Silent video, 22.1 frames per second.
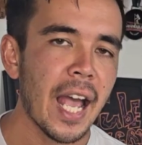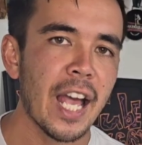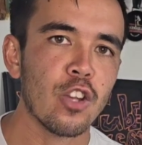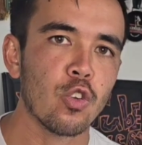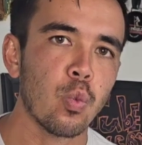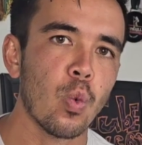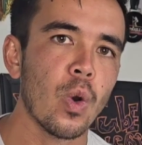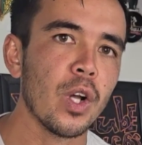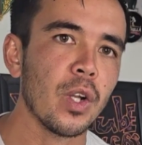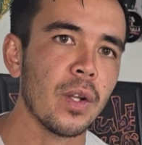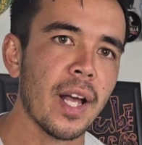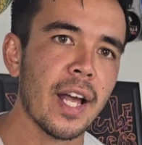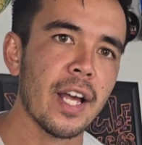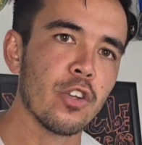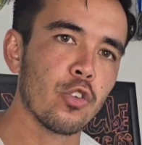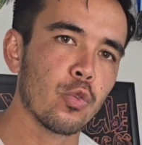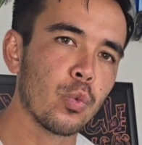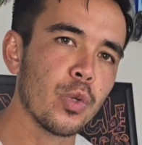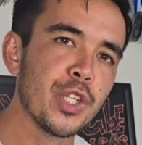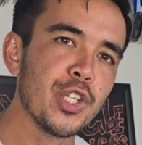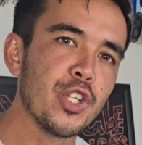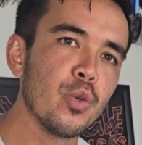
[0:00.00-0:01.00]
as well
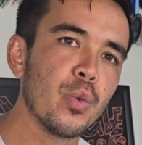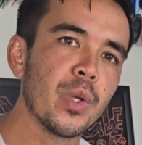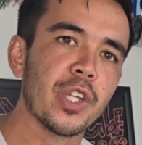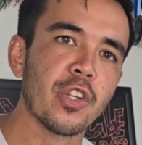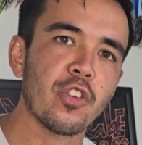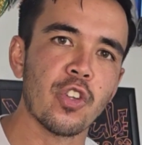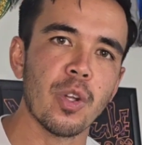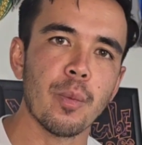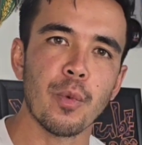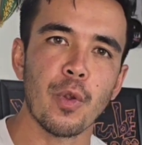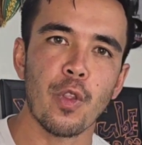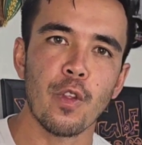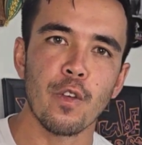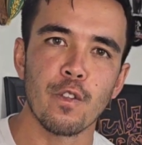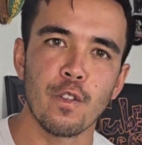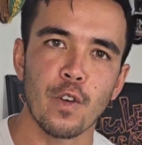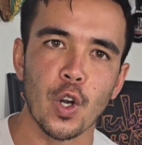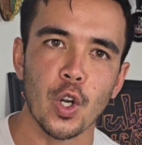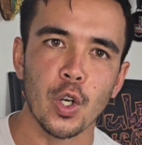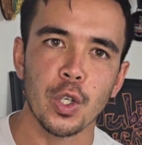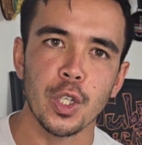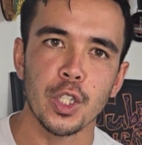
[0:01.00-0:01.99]
as renewing some of the
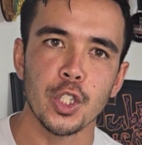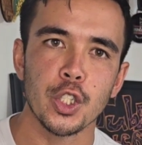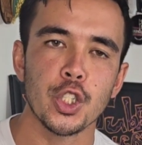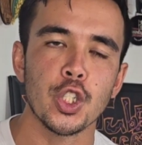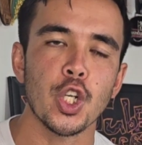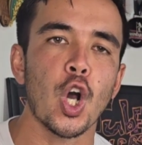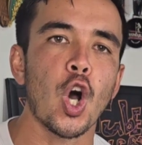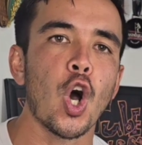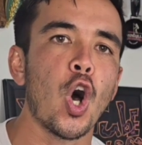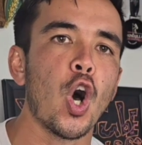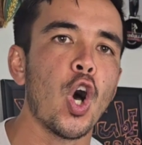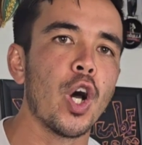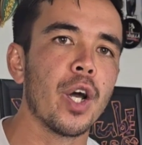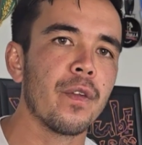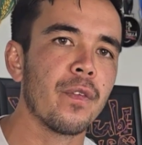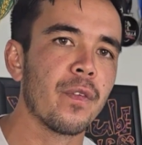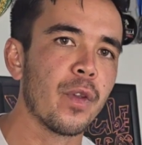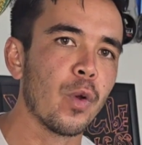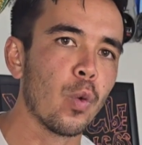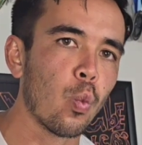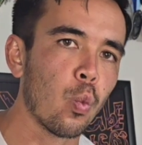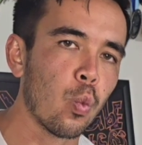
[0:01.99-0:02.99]
varnish
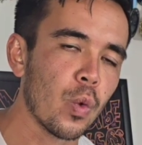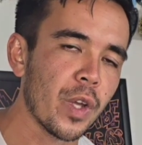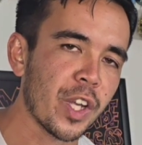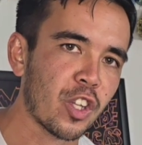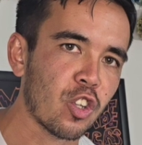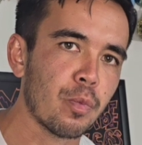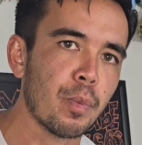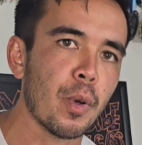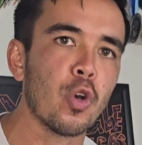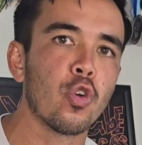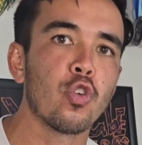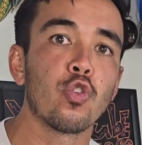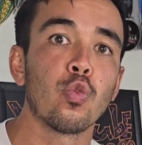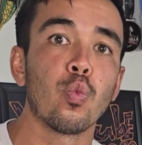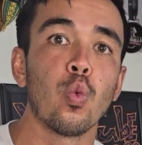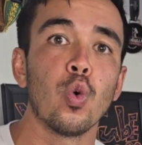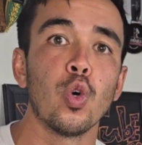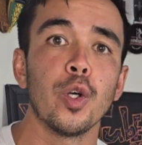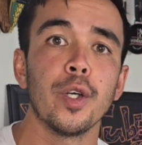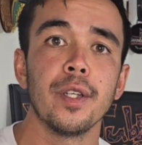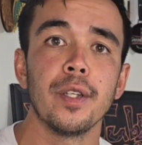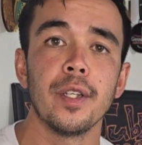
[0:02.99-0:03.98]
on the exposed
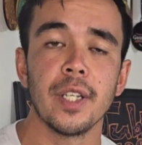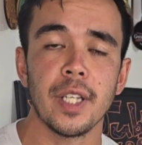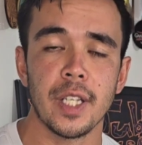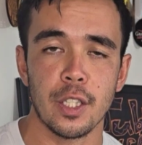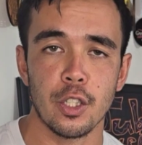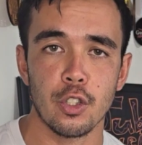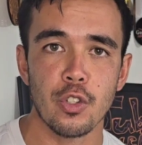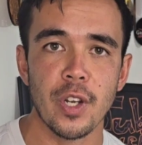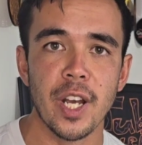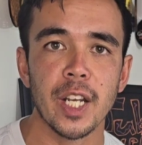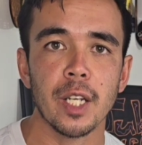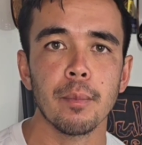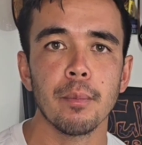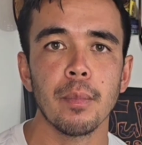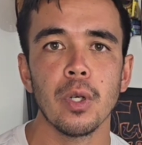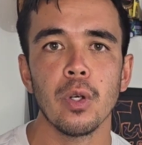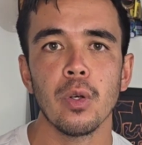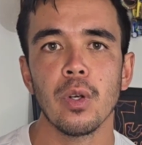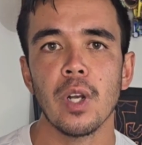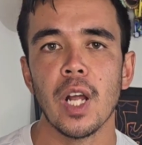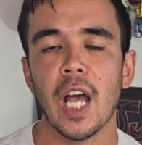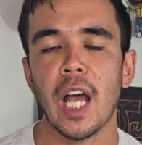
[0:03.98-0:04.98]
wood in the Dragon
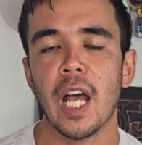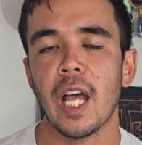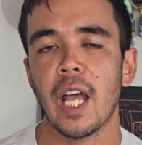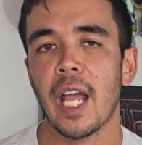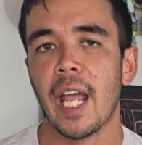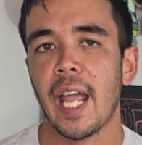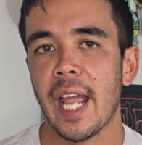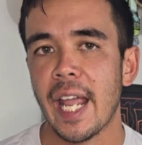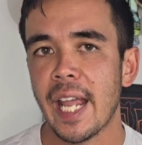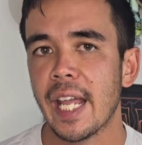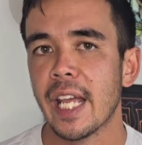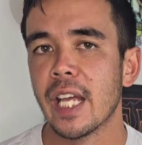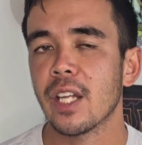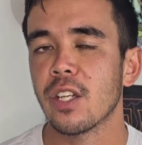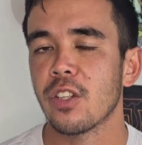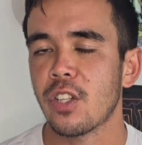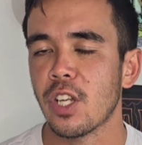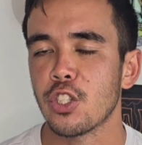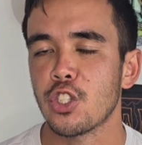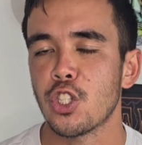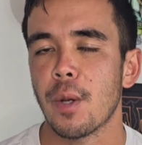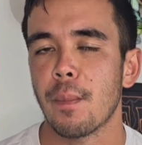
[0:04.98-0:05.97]
boat
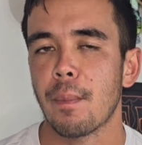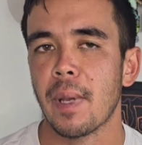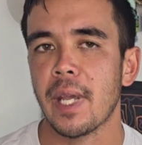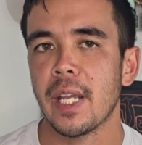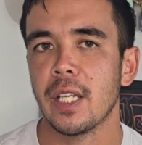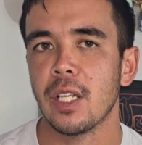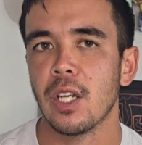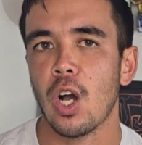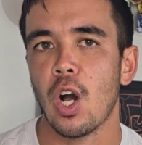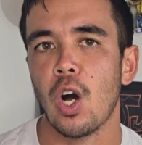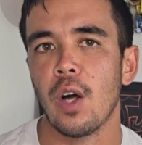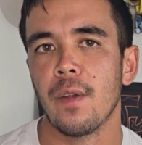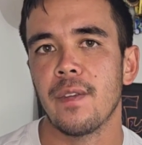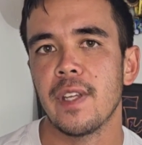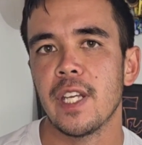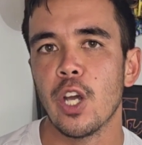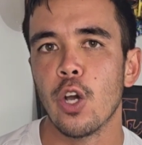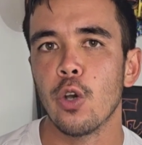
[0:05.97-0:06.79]
and touch-up paint on the